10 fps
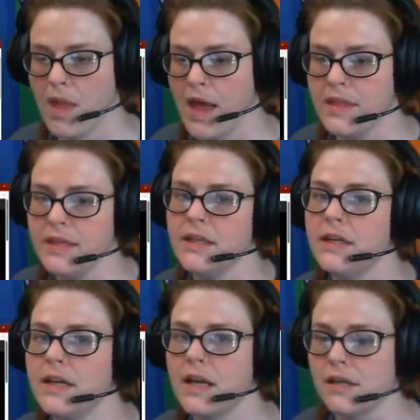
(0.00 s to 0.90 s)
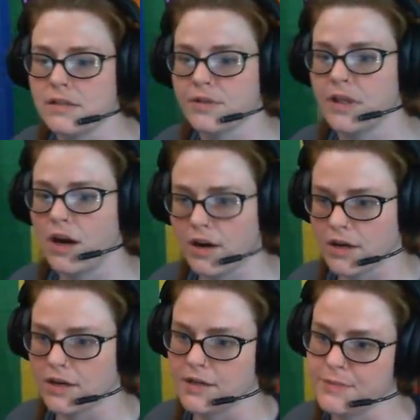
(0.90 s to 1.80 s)
I think that he is really hard
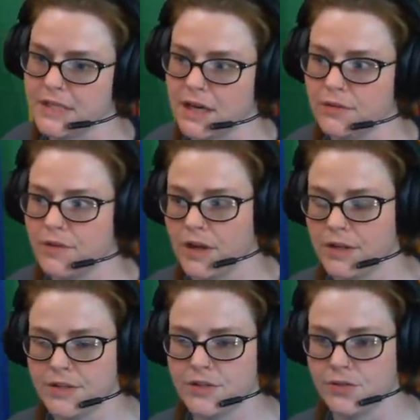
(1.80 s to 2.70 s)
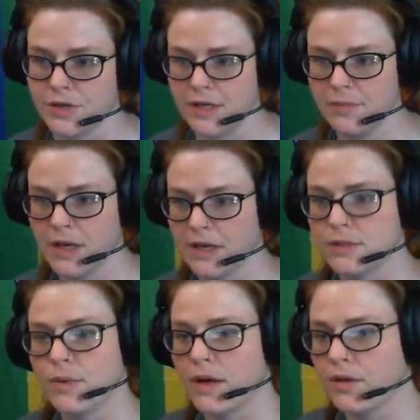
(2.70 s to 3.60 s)
on himself on stream as
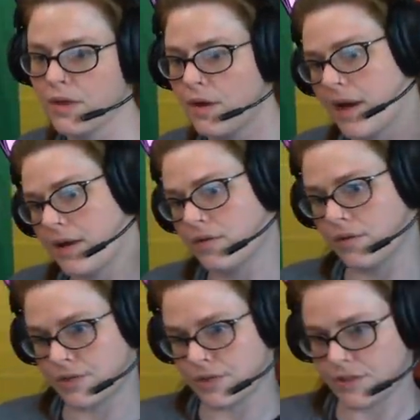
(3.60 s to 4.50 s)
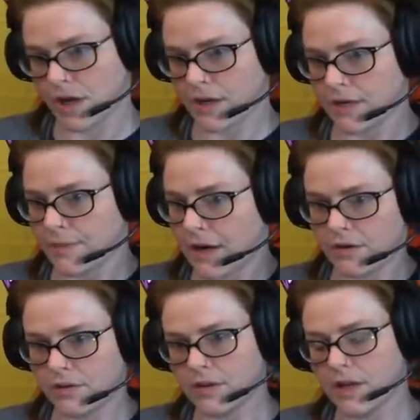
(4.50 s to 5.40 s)
well, though. I don't know if she's talking
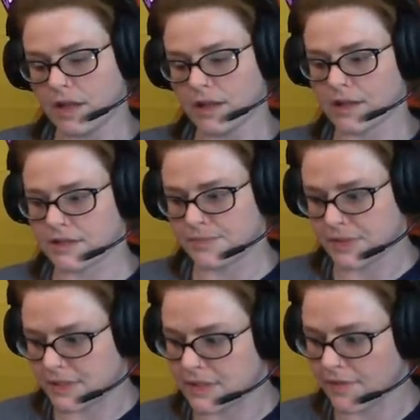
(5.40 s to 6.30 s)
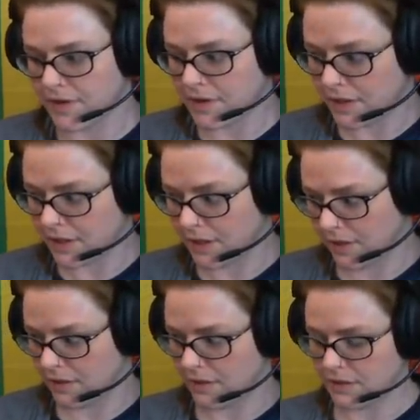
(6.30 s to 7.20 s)
about like
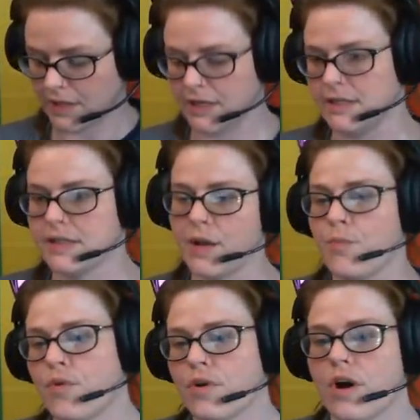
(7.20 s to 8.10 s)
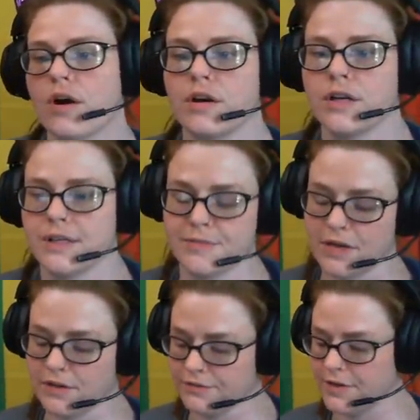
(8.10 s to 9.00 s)
specifically that he's like more hard on
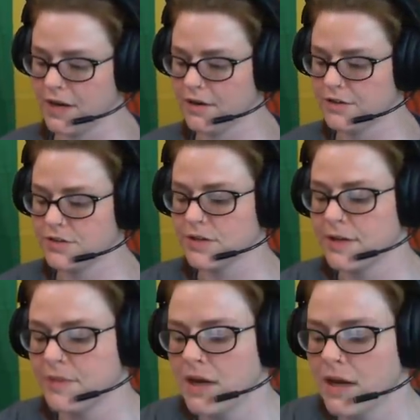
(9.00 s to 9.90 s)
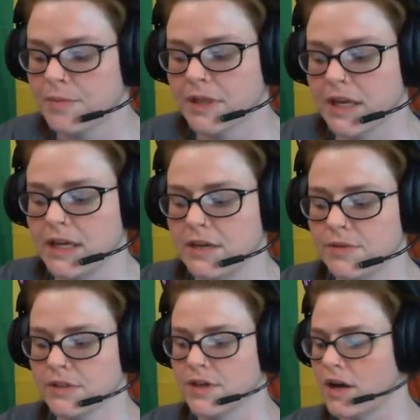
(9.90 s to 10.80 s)
himself not on stream, but like he
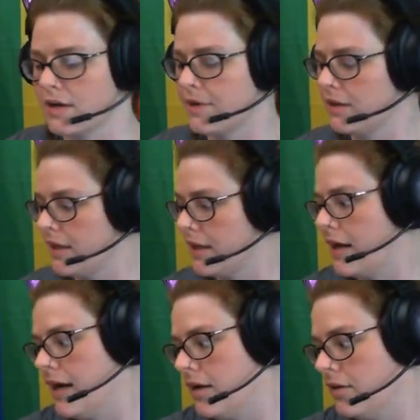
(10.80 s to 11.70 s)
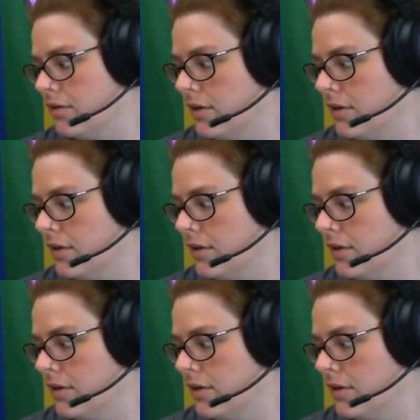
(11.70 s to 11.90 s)
will talk about like how